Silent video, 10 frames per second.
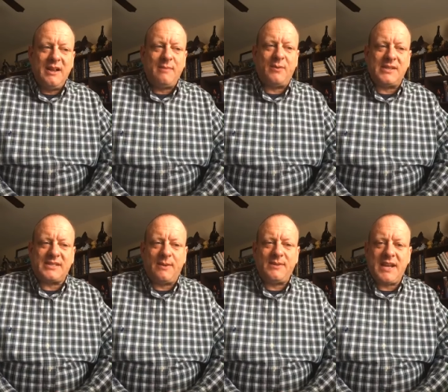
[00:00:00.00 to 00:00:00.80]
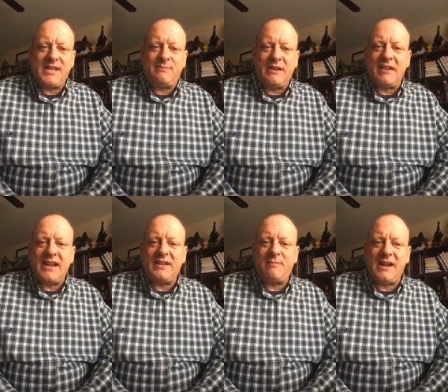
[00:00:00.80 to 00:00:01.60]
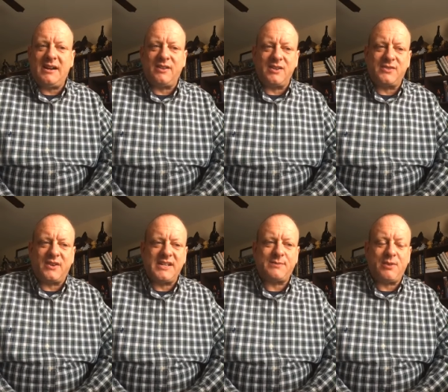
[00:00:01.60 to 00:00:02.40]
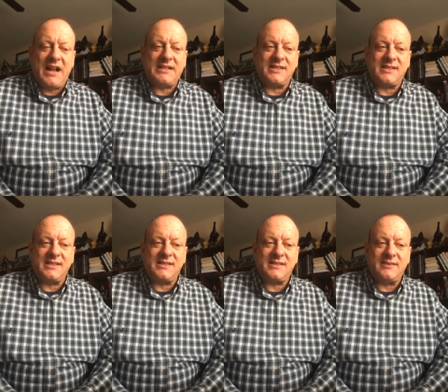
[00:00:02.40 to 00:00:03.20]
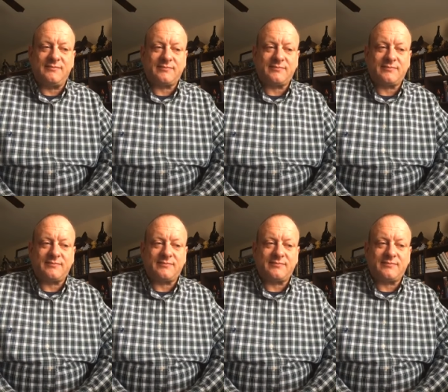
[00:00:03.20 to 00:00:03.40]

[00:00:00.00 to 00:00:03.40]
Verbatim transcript: but was sometimes berated by others for his practices.